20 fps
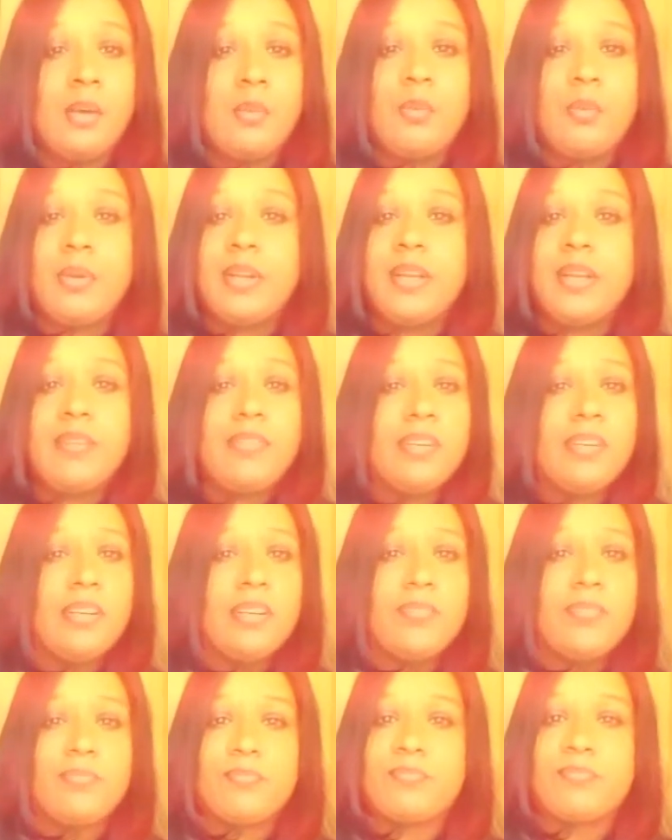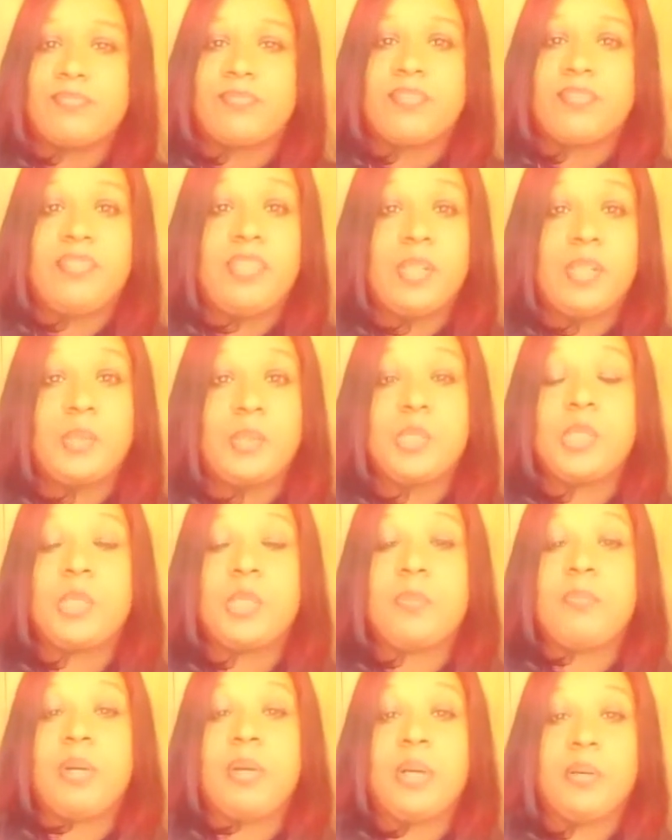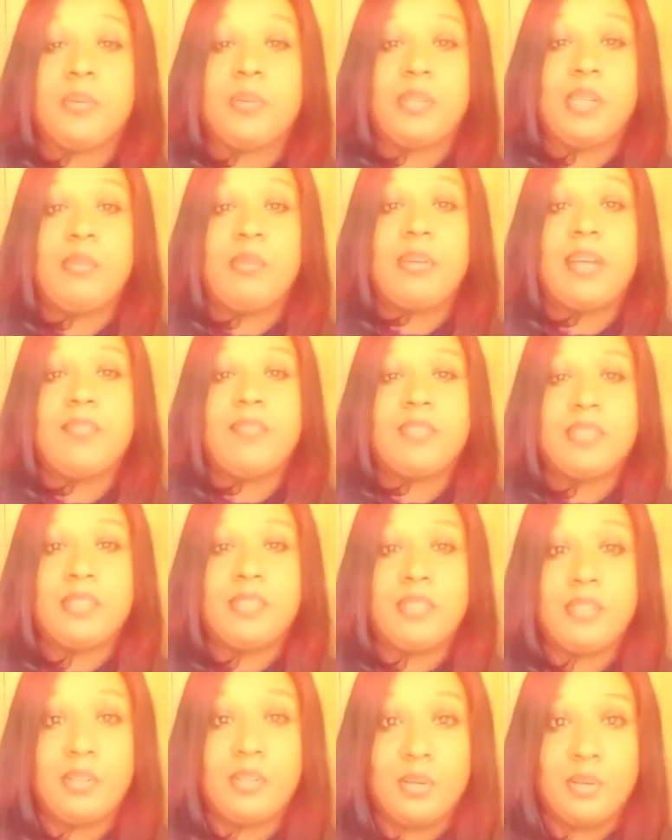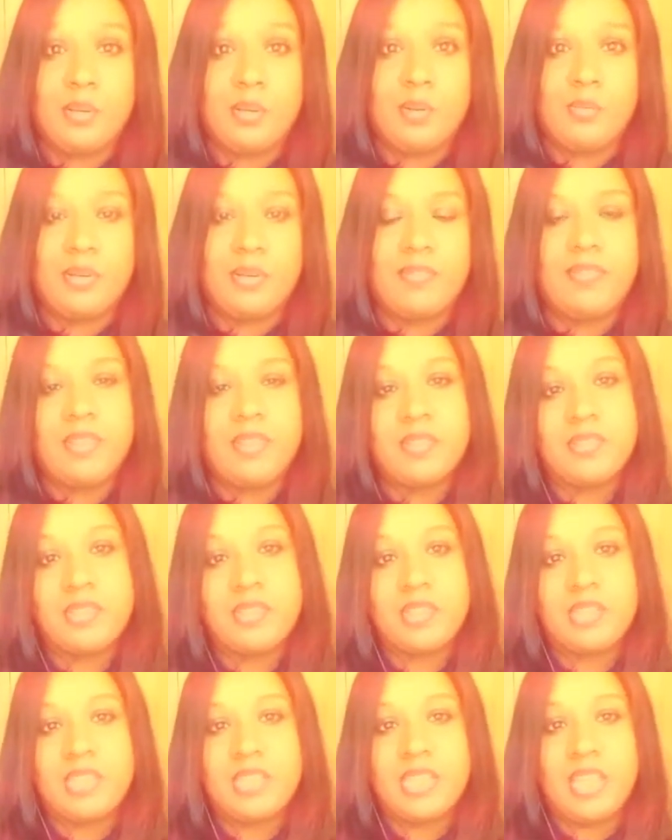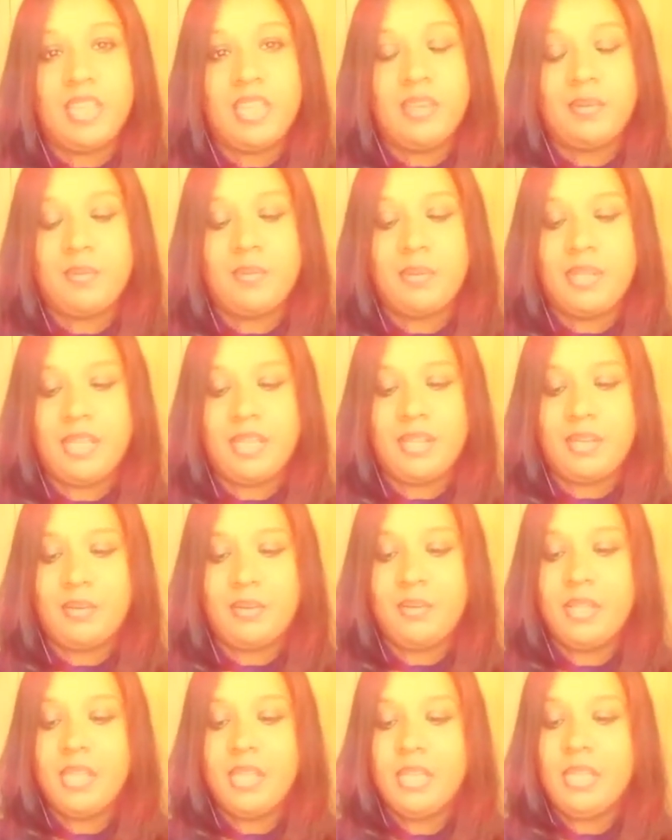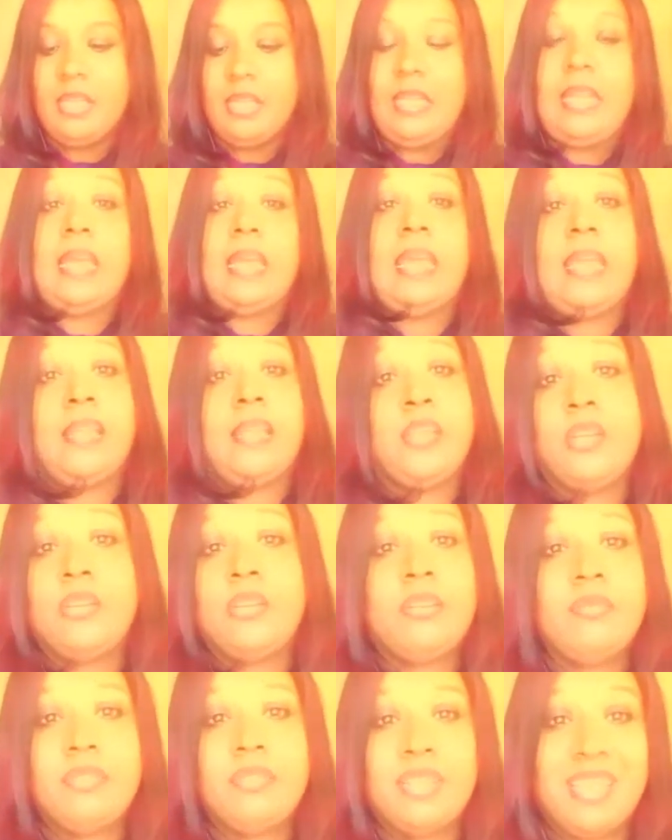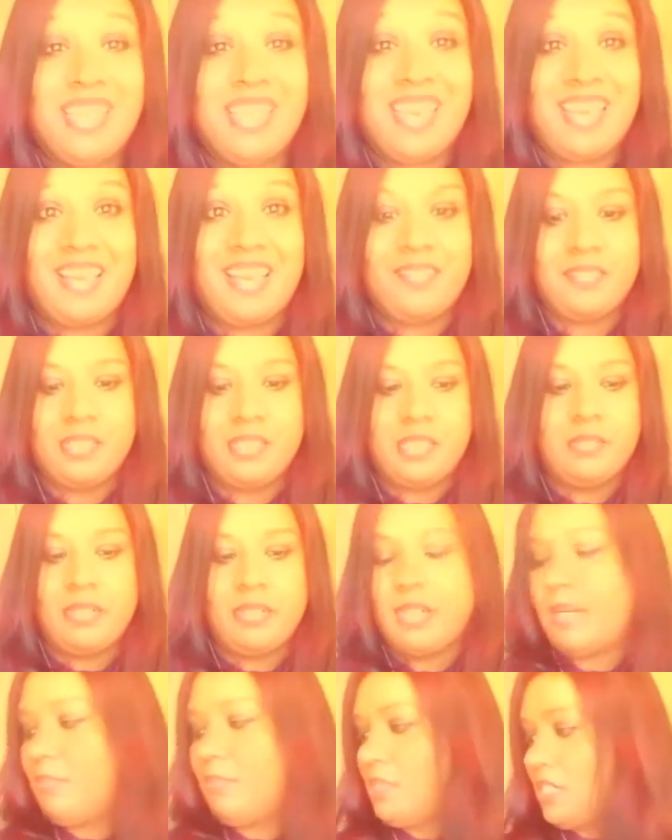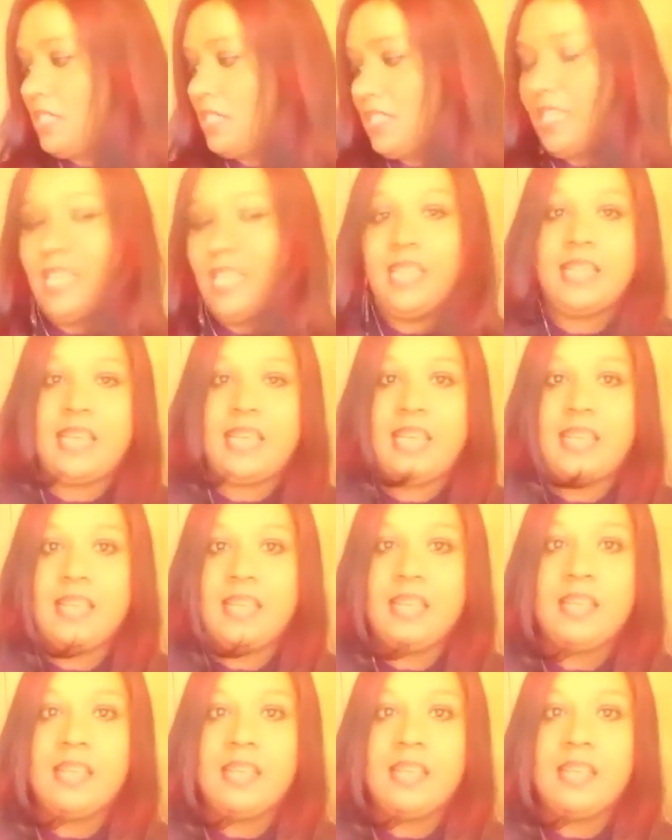whatever floats your boat. You have to know what feels good to you, you know? And you don't really have to do it. I'm just saying that